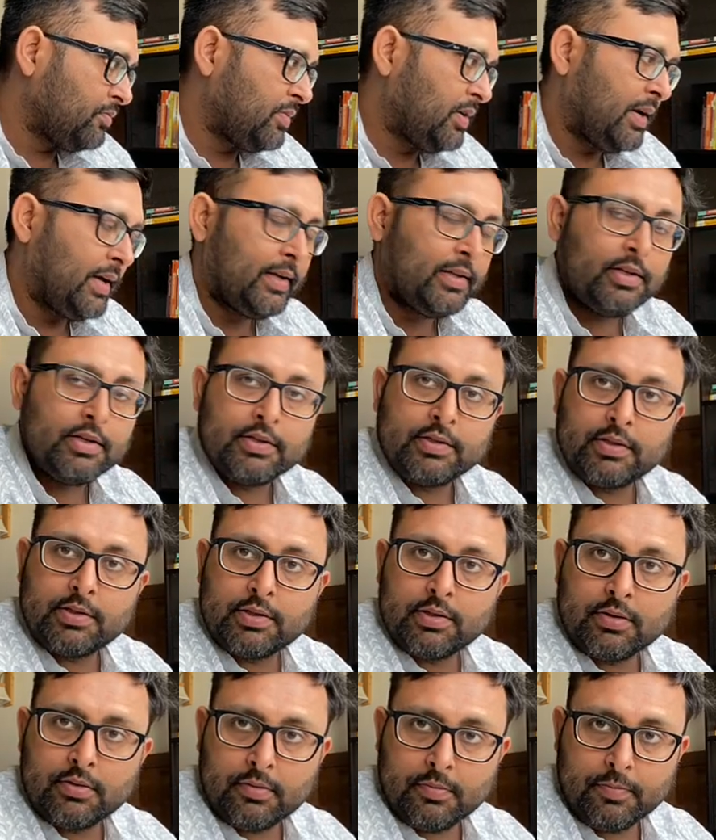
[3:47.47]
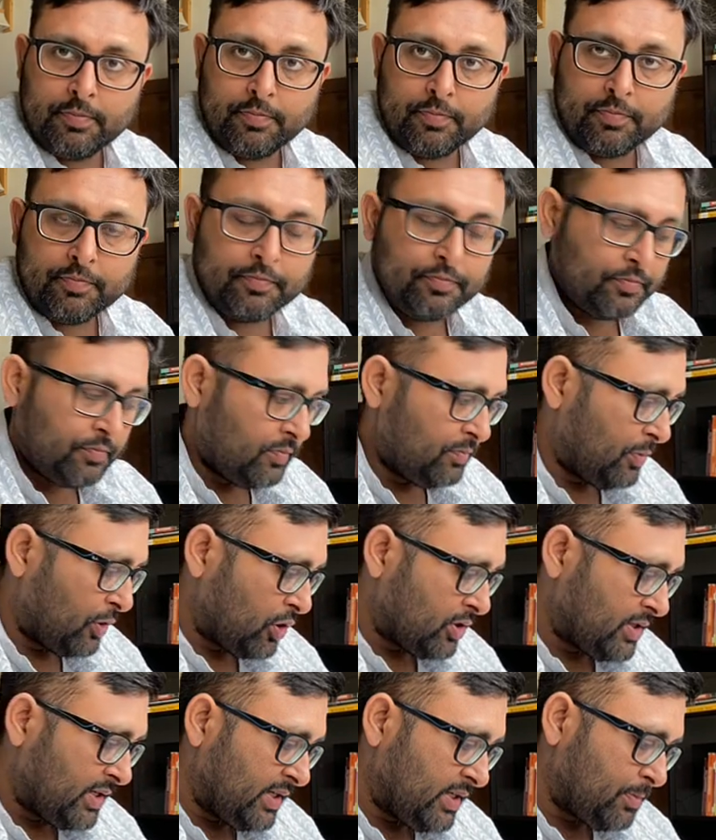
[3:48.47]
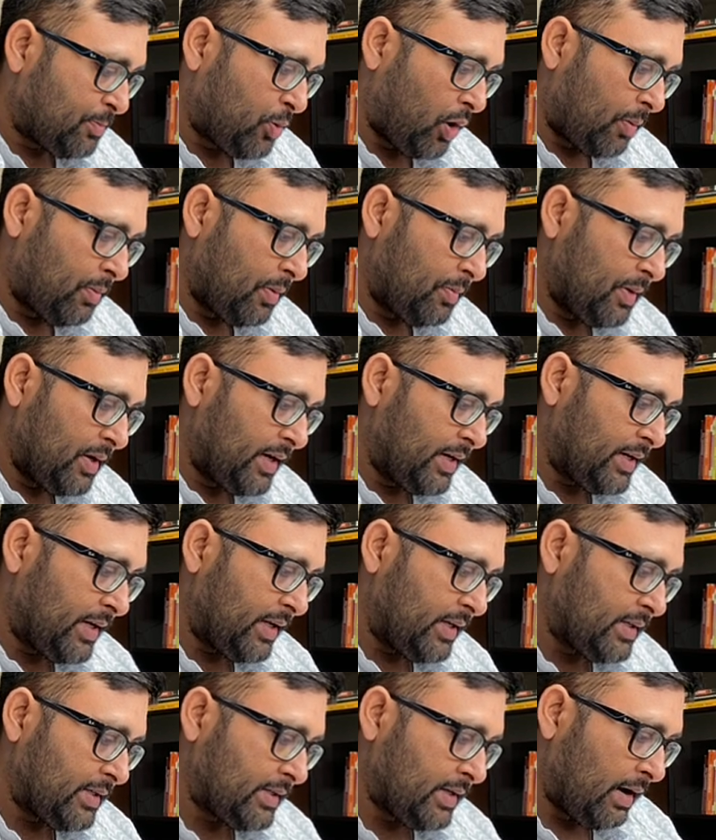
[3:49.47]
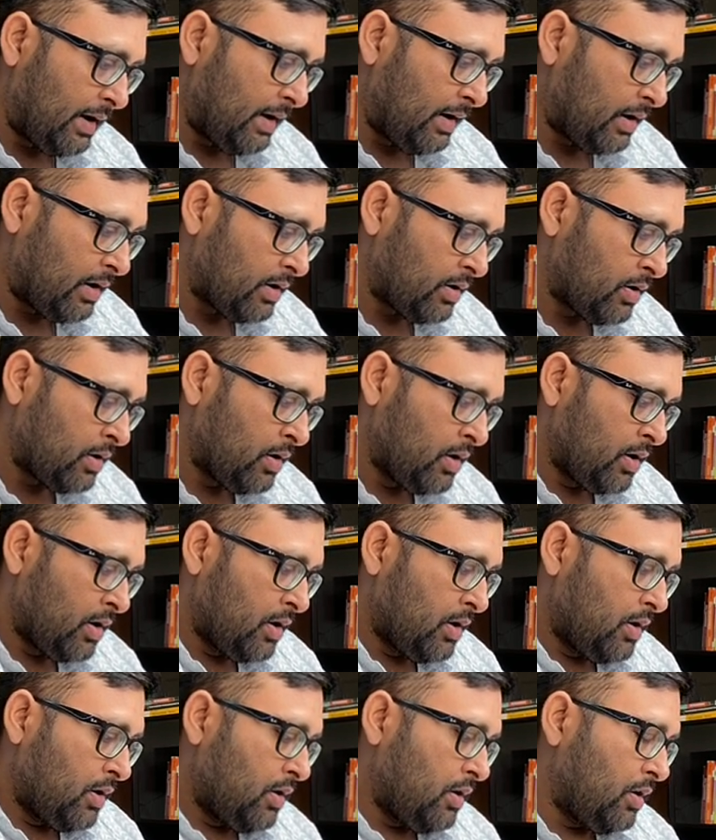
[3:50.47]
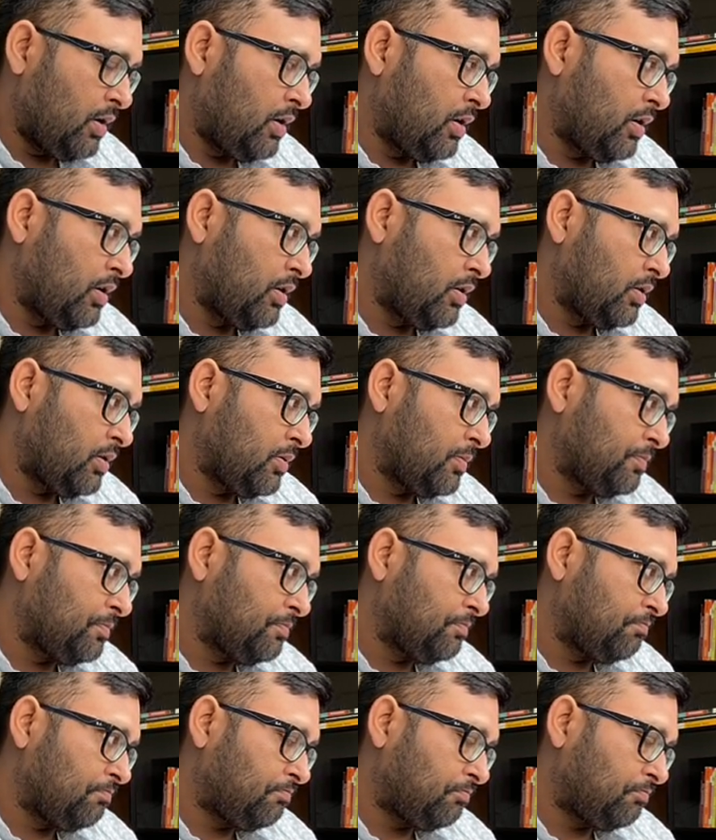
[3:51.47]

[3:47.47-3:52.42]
Like this, because these probabilities are going